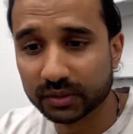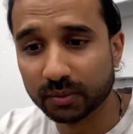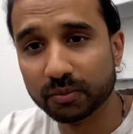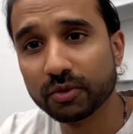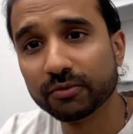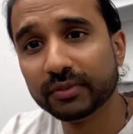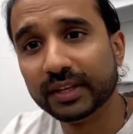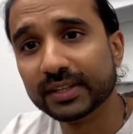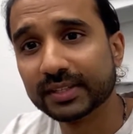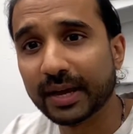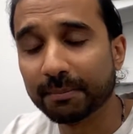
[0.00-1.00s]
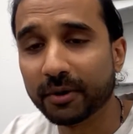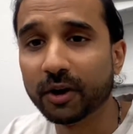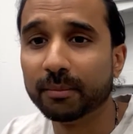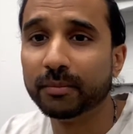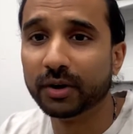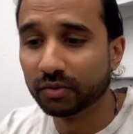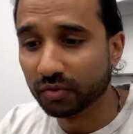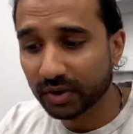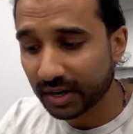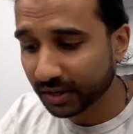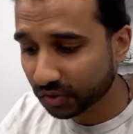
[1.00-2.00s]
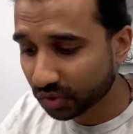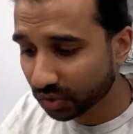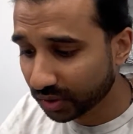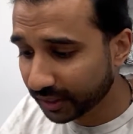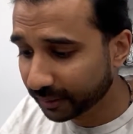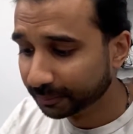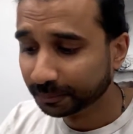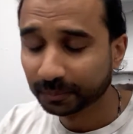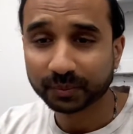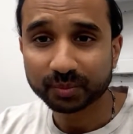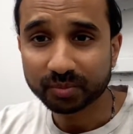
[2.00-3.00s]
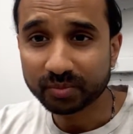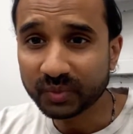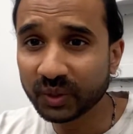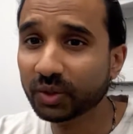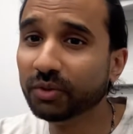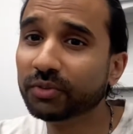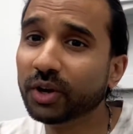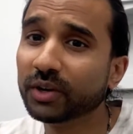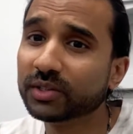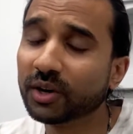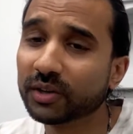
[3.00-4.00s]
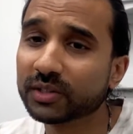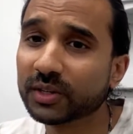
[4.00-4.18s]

So move the step up, but really and truly, you've got to start